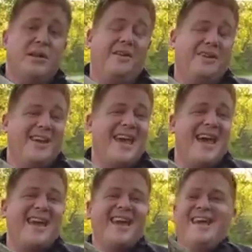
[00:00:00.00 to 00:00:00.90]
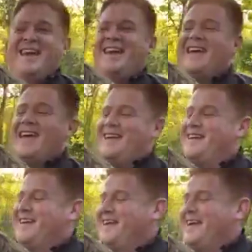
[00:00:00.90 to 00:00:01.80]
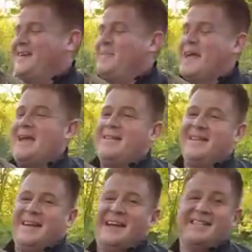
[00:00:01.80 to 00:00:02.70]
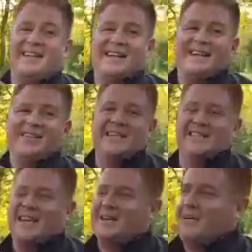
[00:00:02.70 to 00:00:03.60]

looking at a, at a male and actually kind of an excited